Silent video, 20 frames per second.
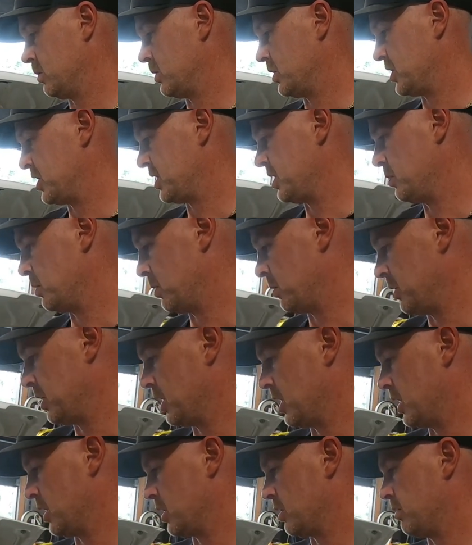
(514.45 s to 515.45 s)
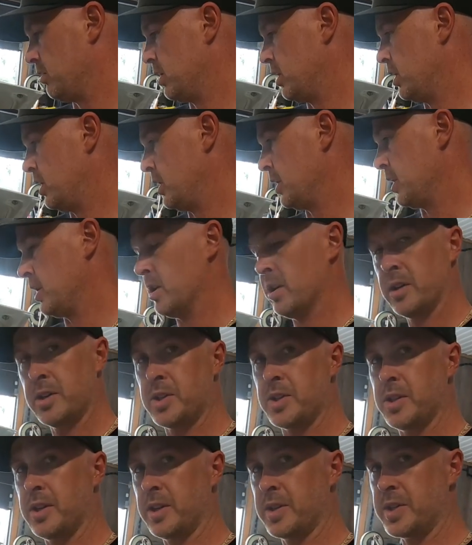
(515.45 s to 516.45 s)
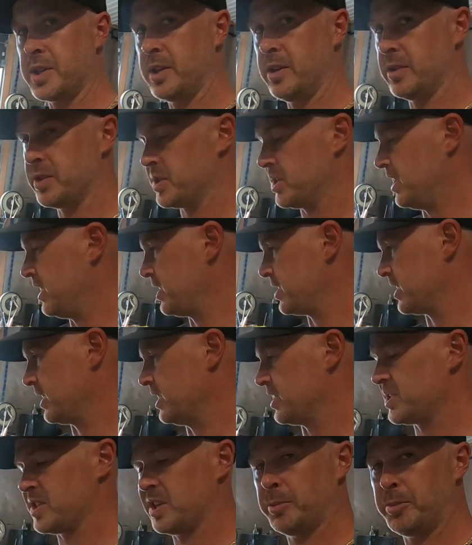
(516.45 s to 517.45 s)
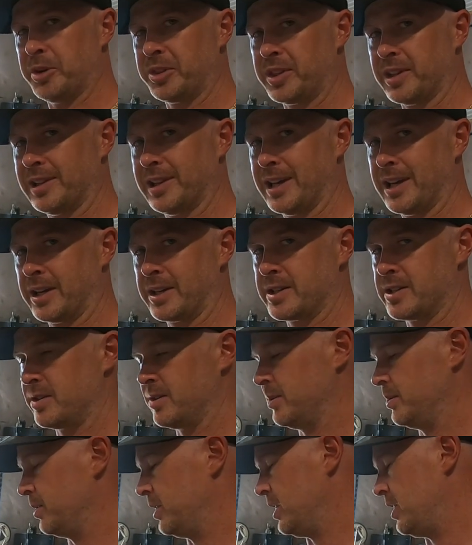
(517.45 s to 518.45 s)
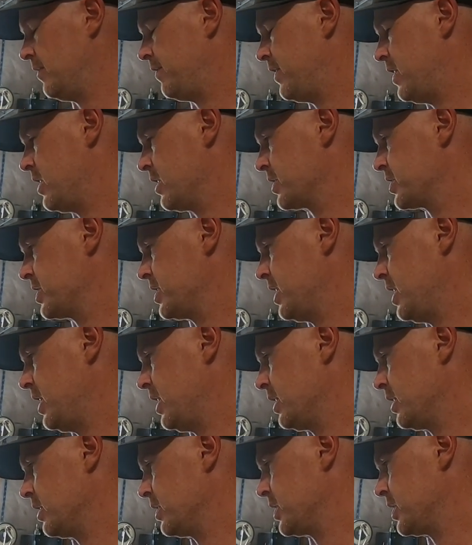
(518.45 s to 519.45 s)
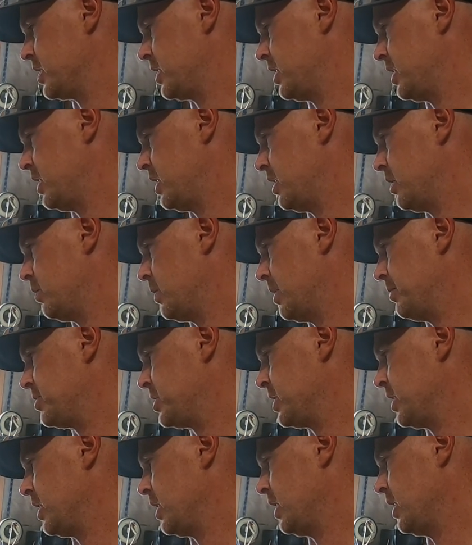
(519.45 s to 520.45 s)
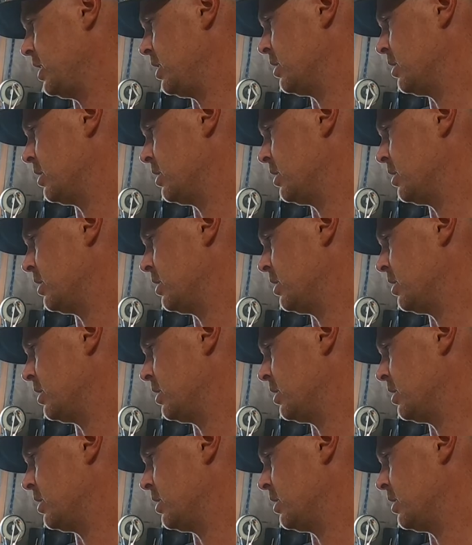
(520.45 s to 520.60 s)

we'll see what we got going on here. So you can see there's a nice list. I'll put the link to Foxstang's website